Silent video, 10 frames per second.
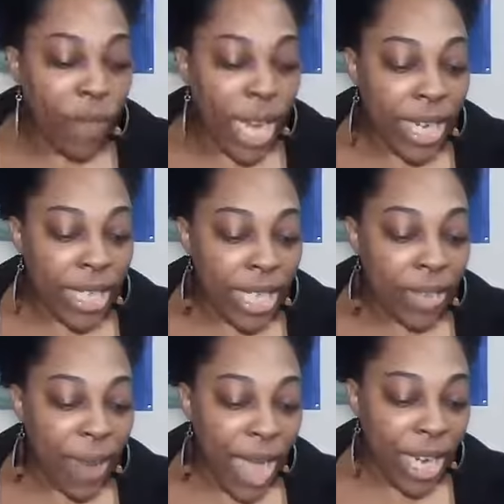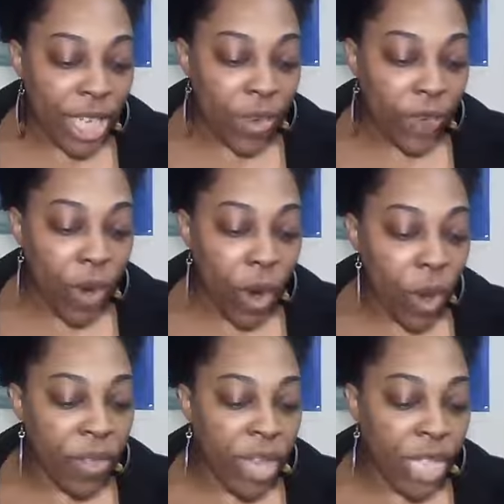Fancy's passion for
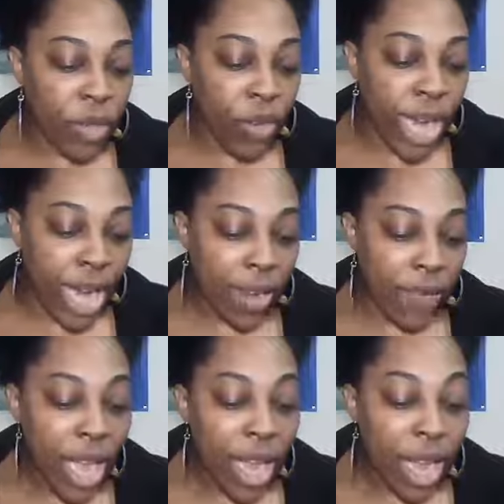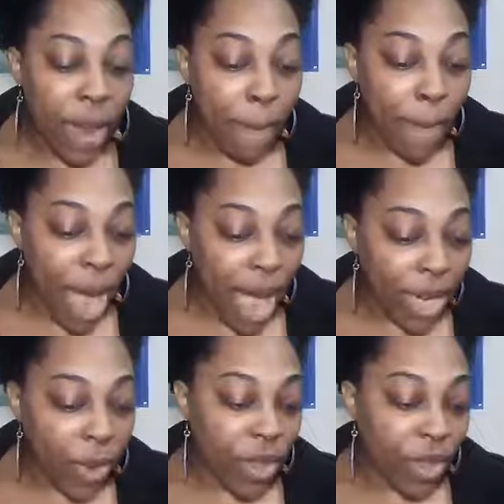all things creative,
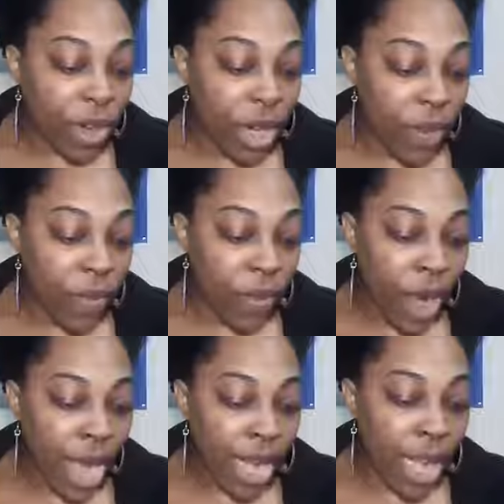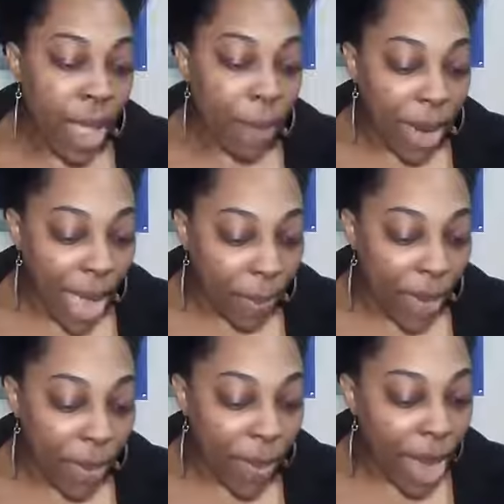combined with her love for writing, Black
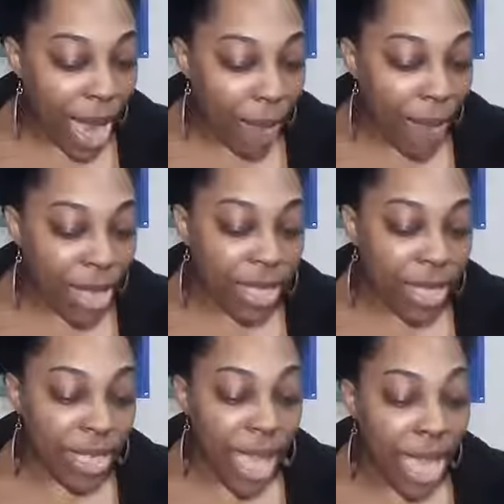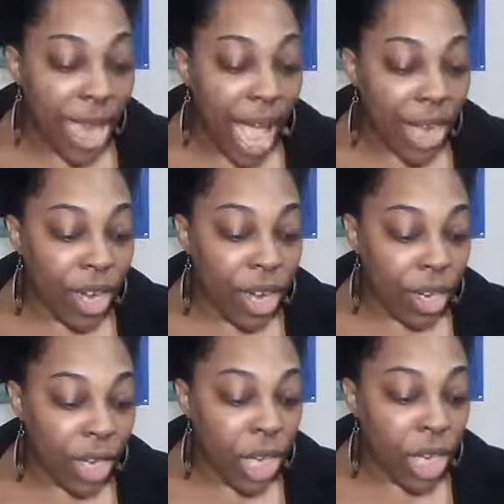people, and business, guided
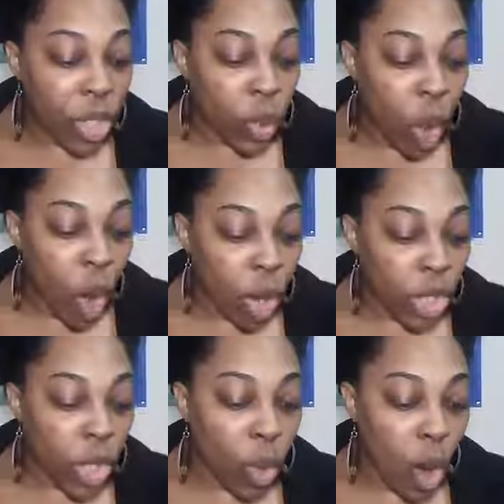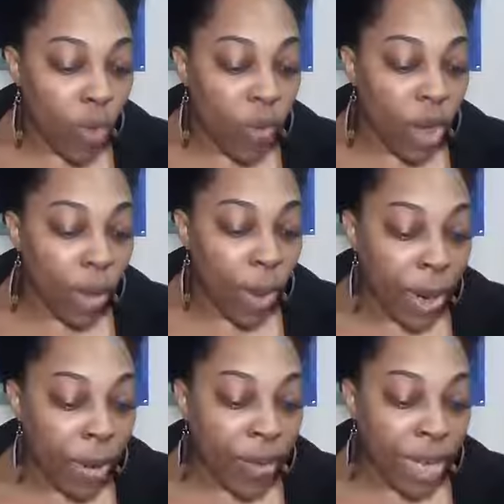her to also offer her
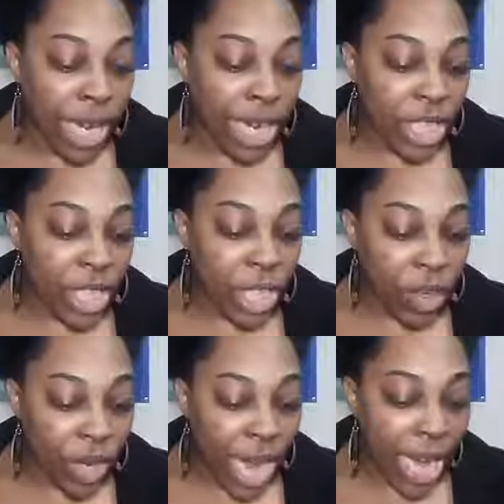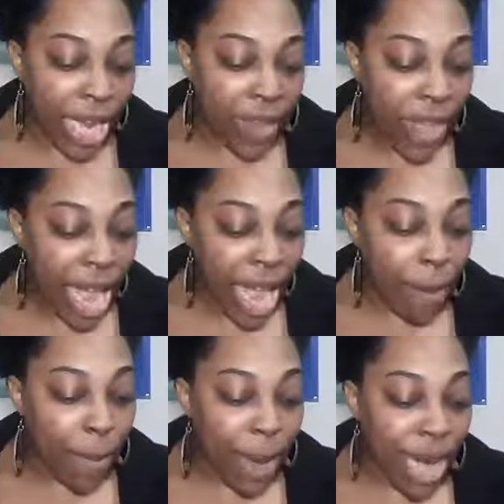public relations, creative,
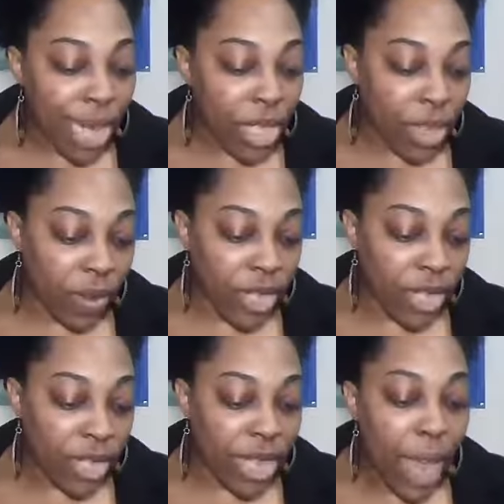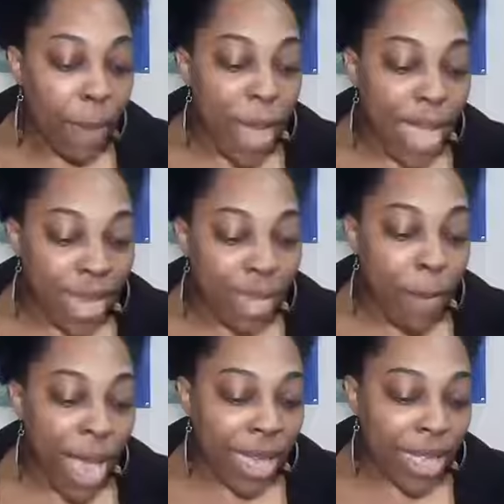and branding services, making the
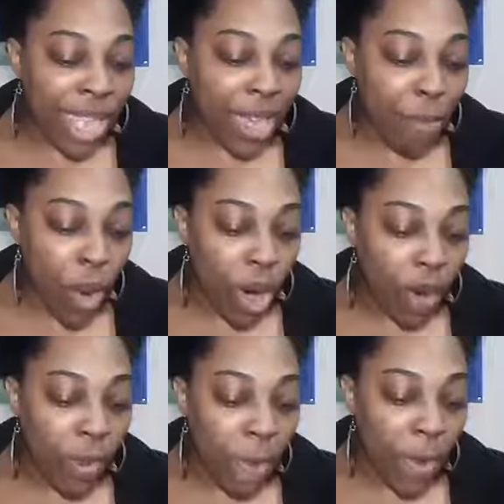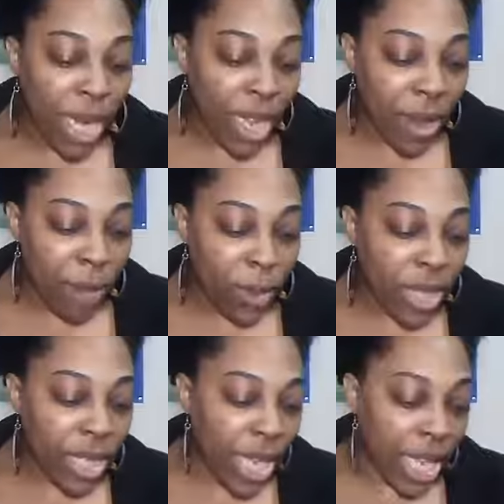magazine more of a media
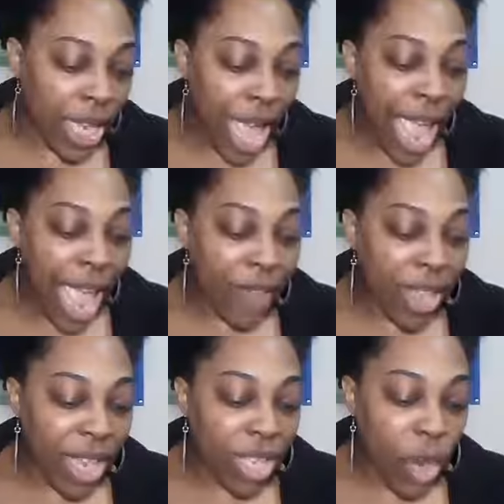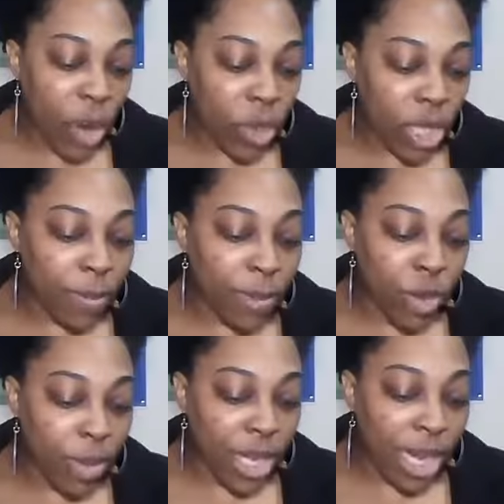boutique, having its own
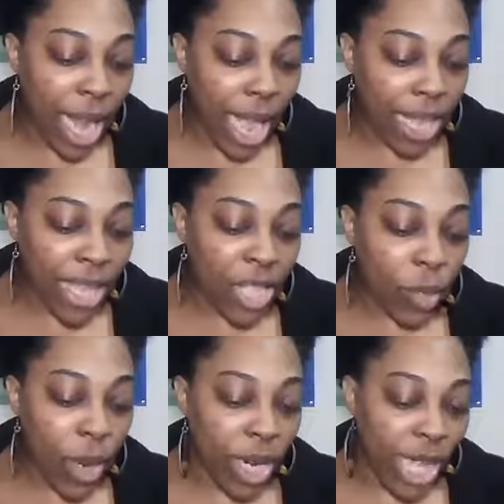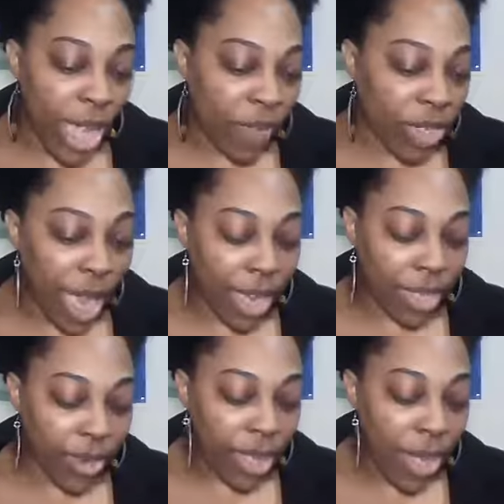subscription clients as well as
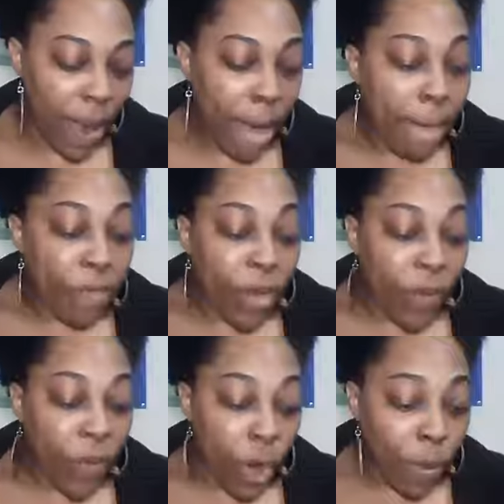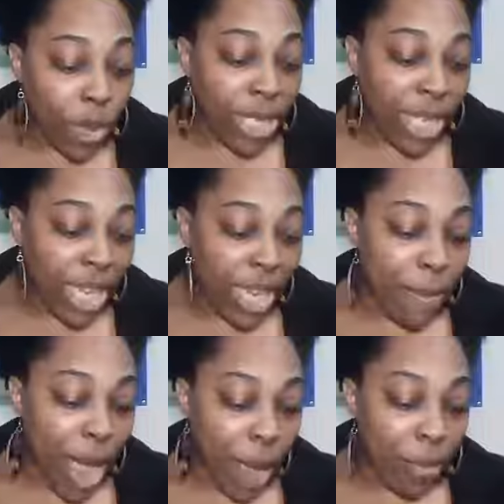advertisers. The former teen
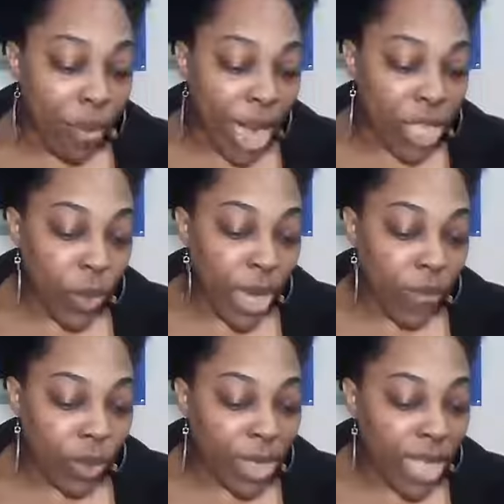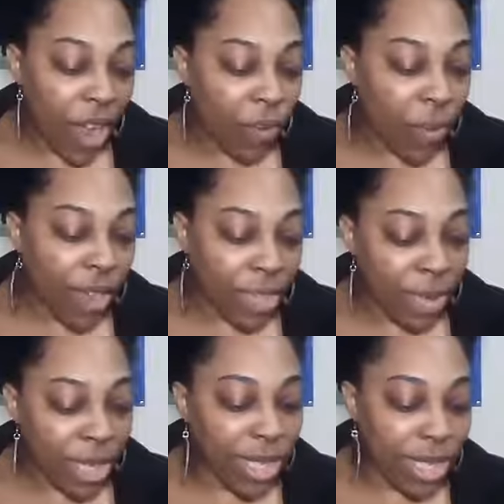mom graduated from Southwest
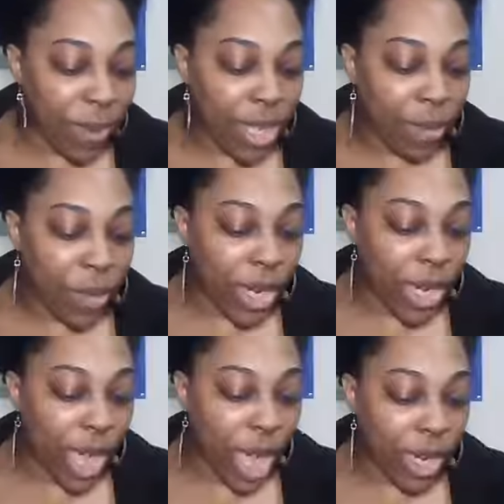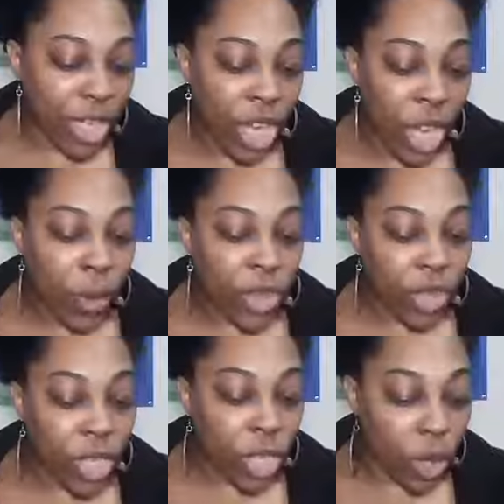Mississippi Community College with
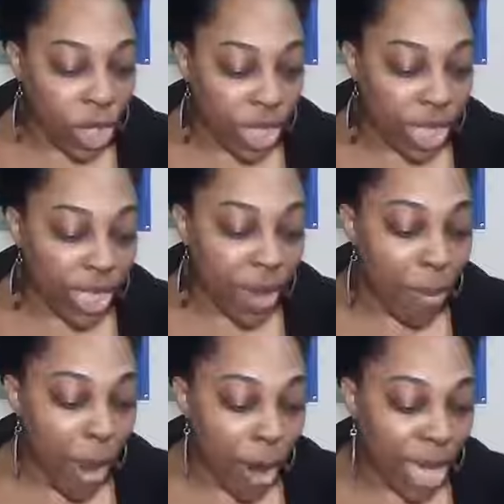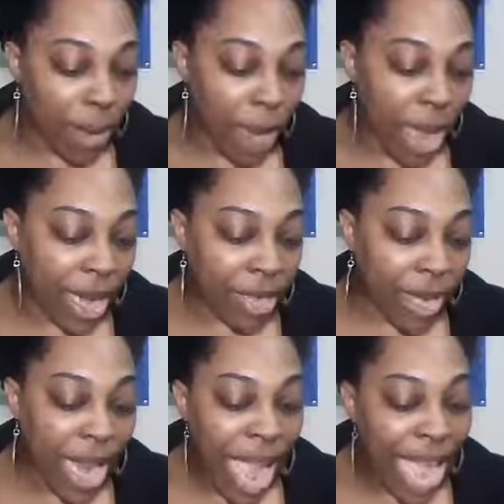her associates in marketing
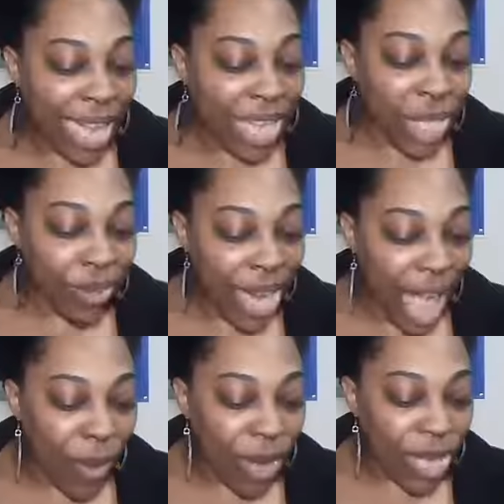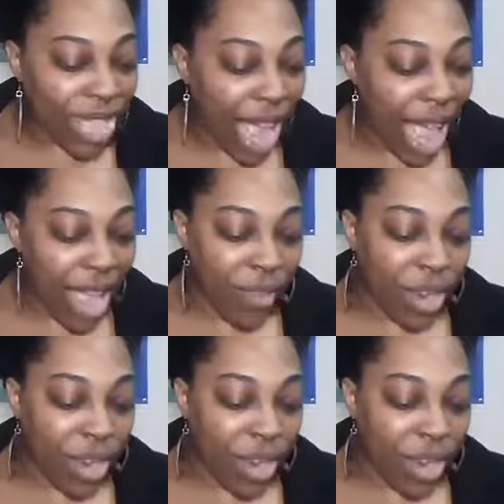management and is three hours shy of